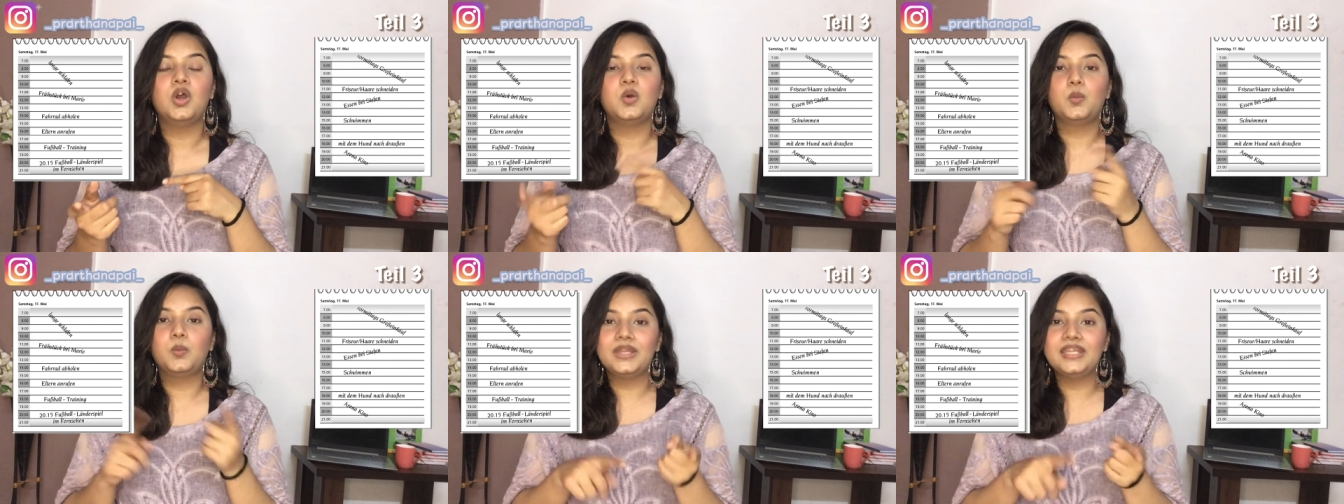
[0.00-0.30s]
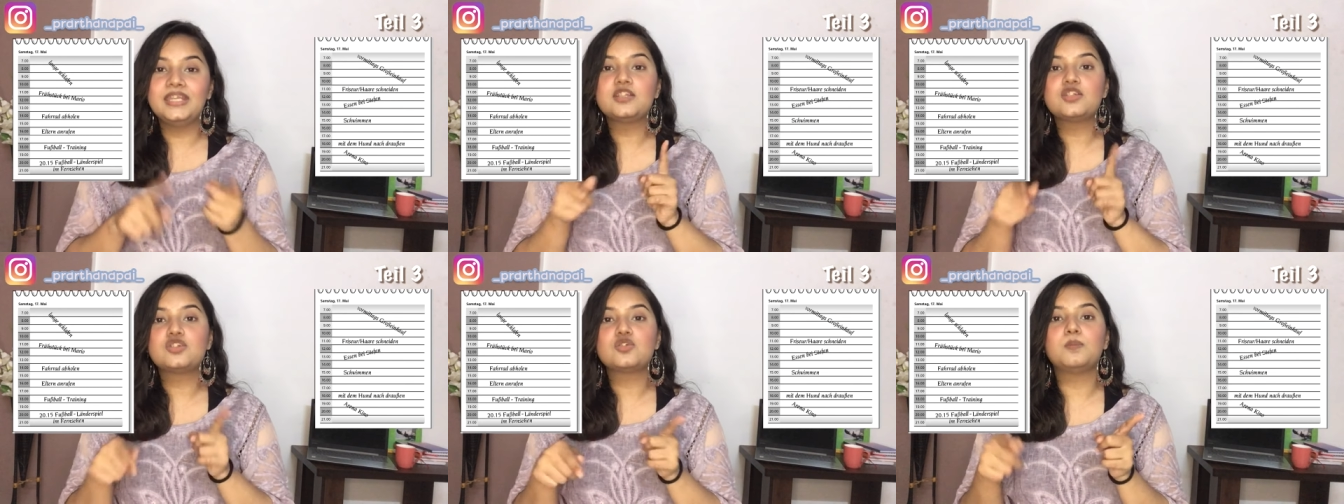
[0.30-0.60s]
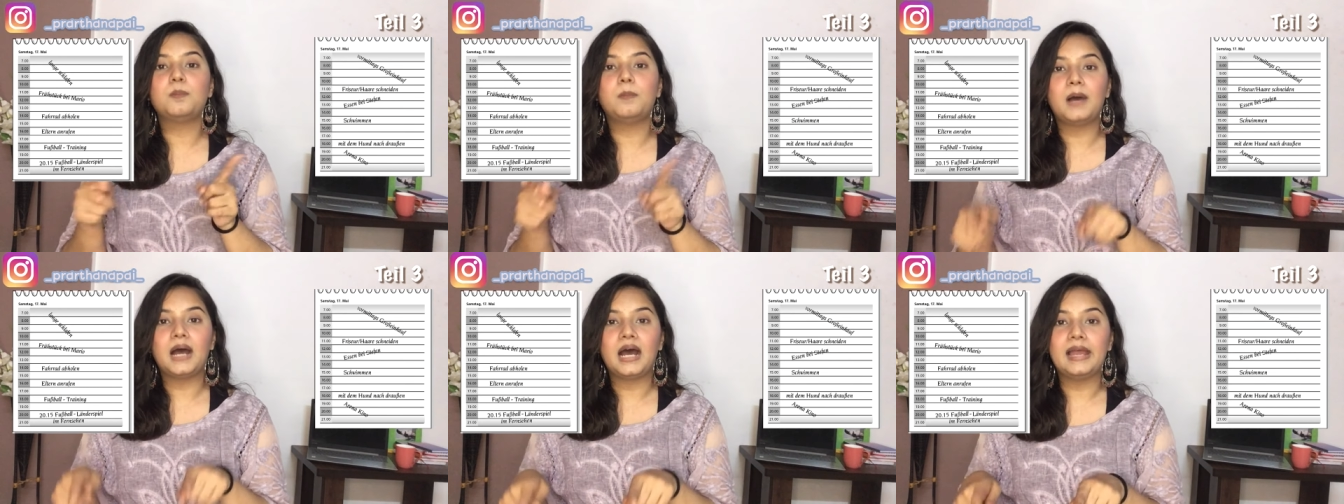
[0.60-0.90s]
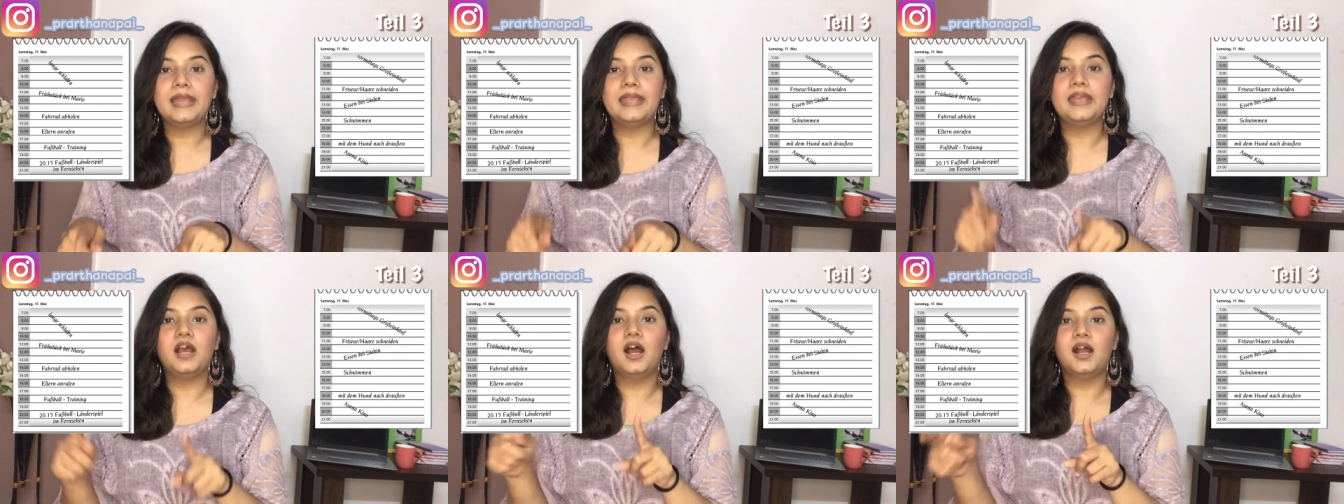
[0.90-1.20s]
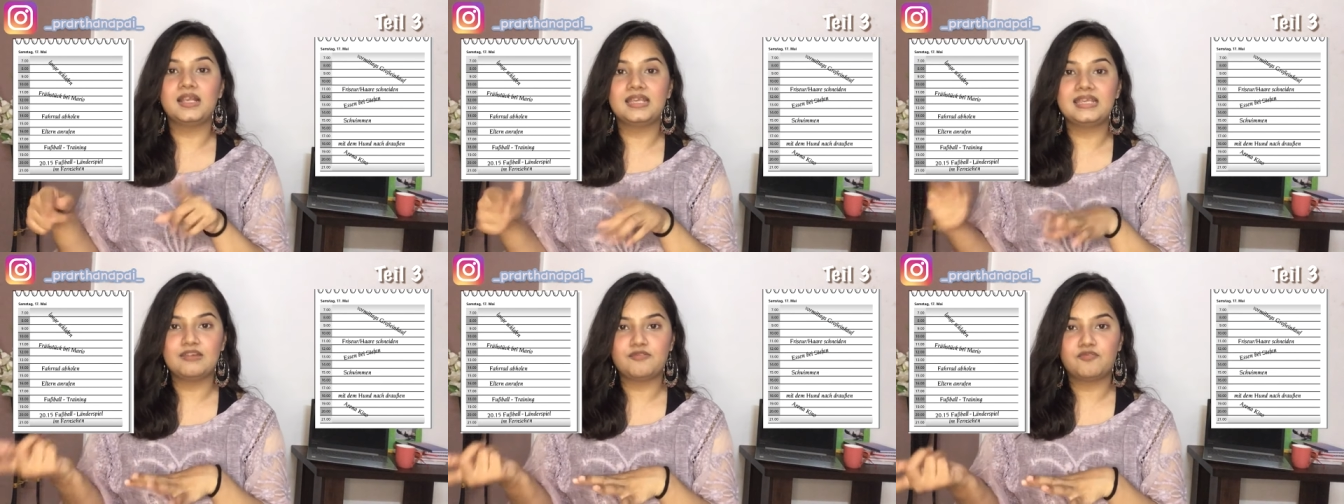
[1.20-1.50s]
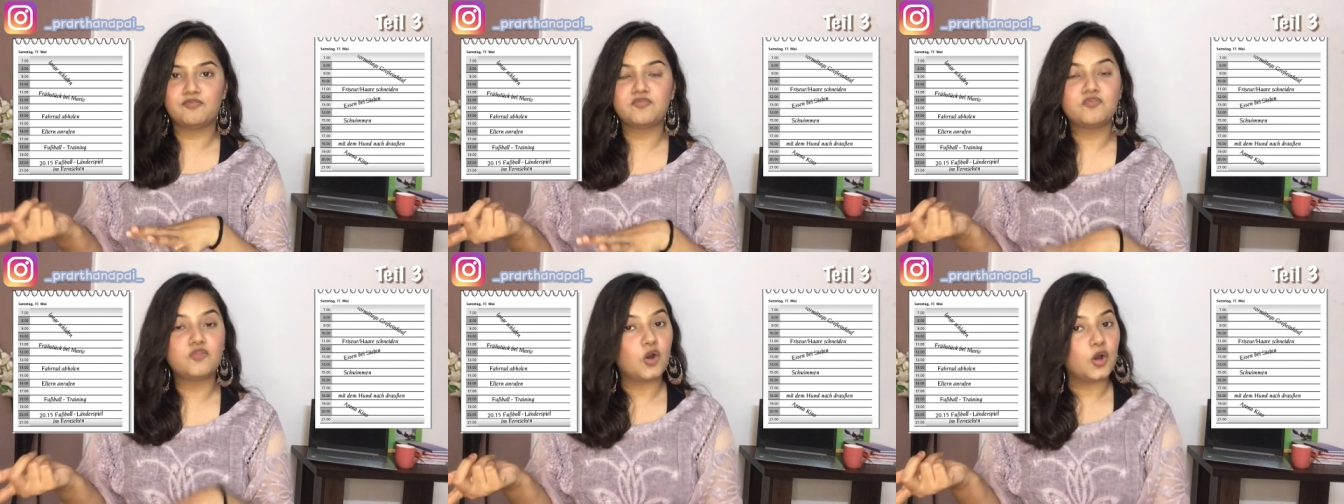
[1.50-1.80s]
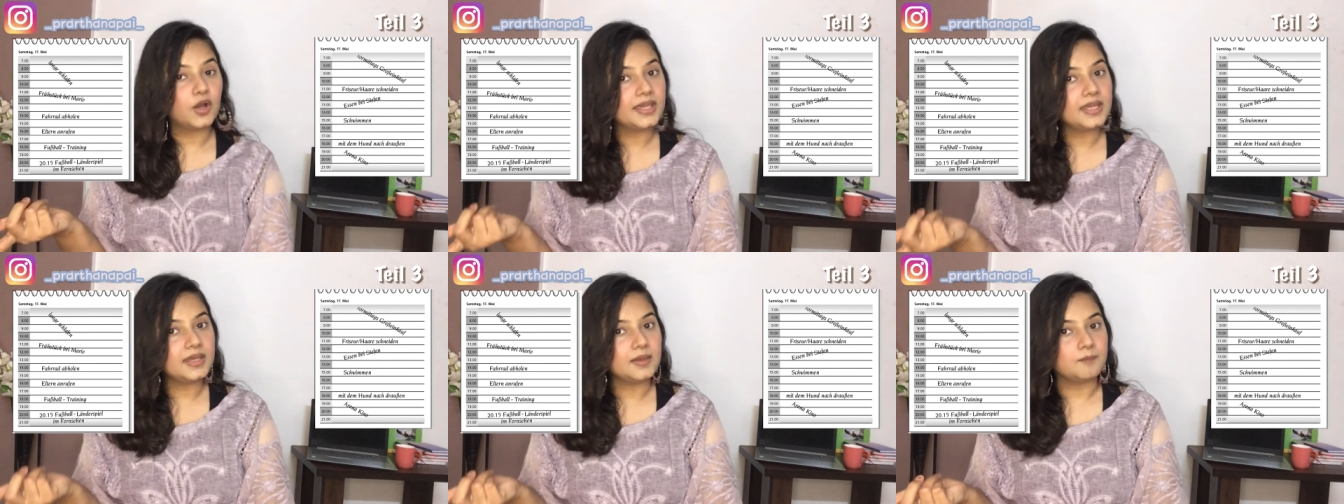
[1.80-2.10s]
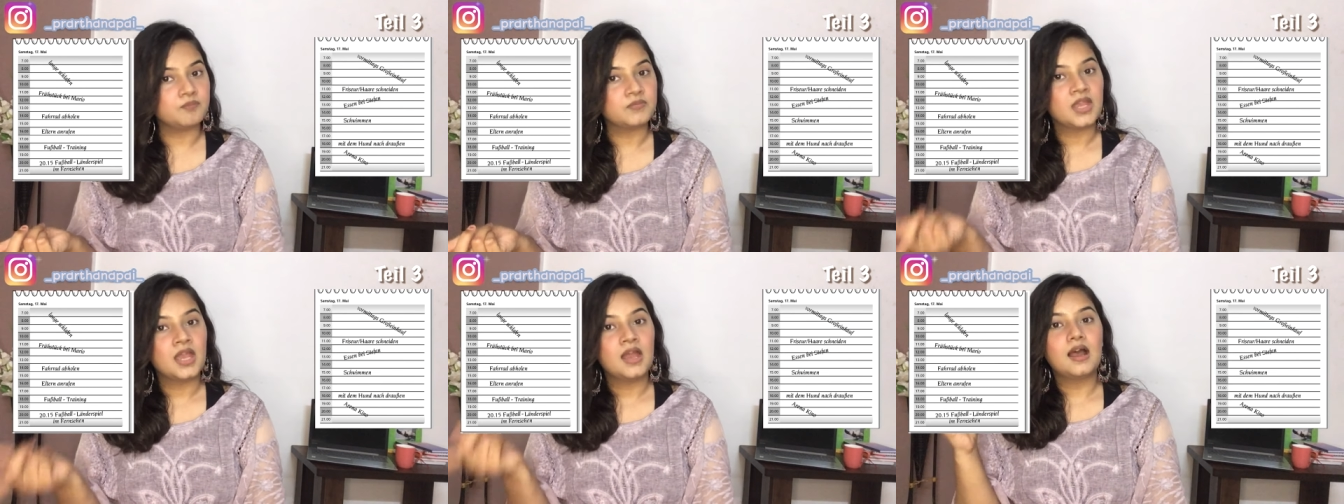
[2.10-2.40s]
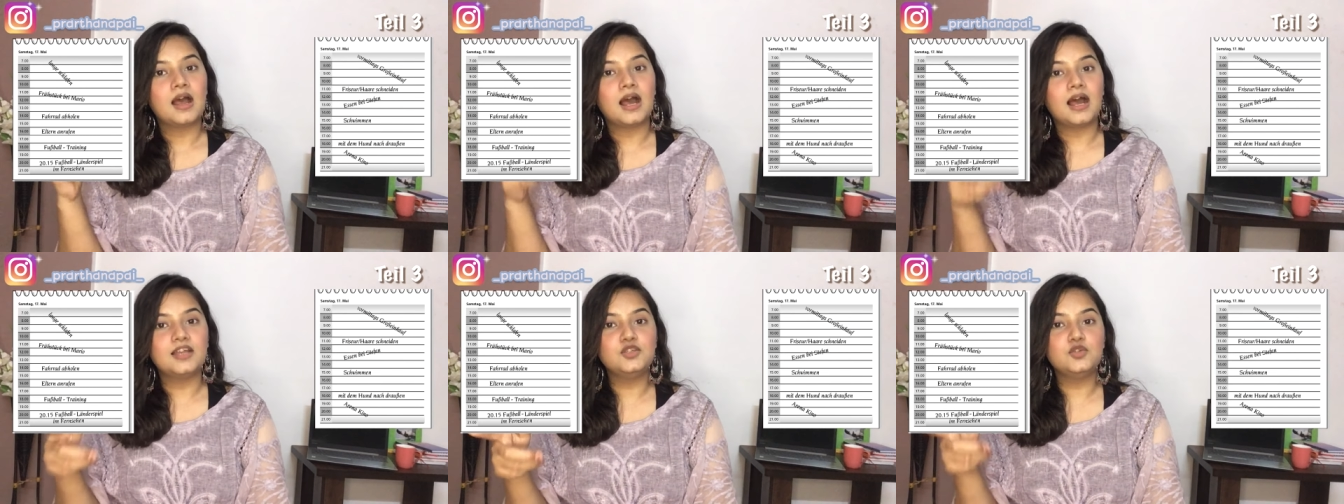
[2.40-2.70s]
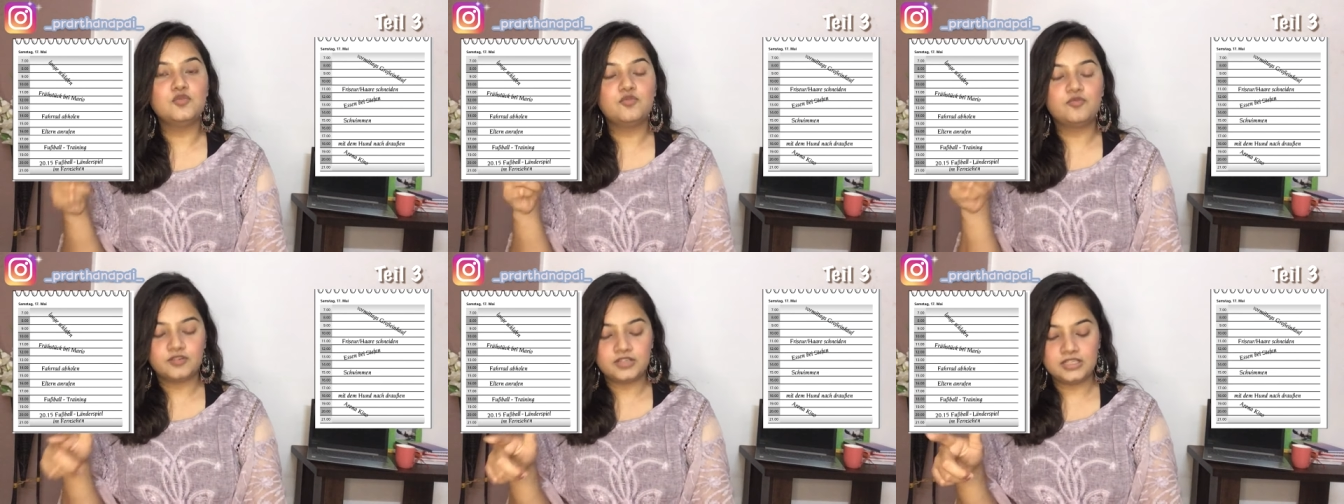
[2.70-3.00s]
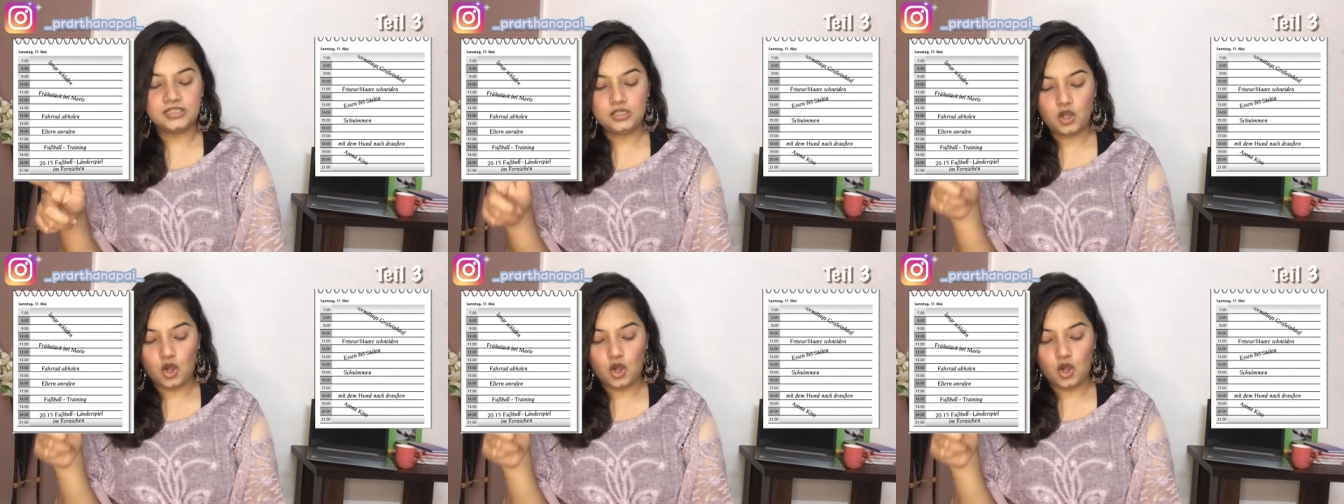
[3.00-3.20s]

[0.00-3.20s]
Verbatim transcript: we need to buy a gift for him are you free